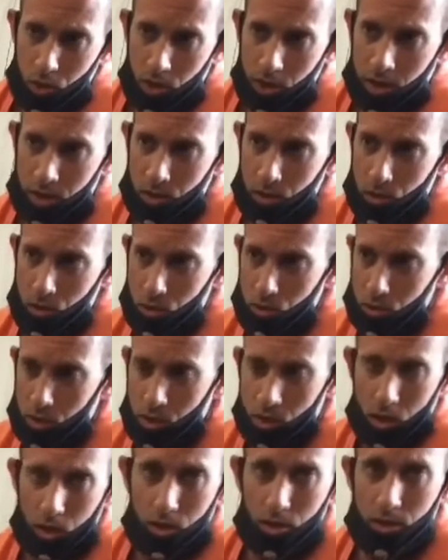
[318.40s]
trying to
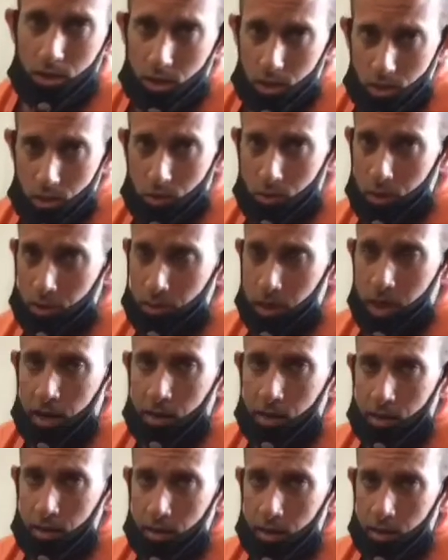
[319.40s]
encourage tissue
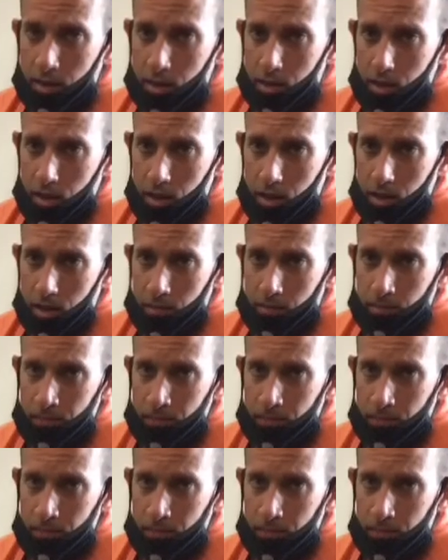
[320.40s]
remodeling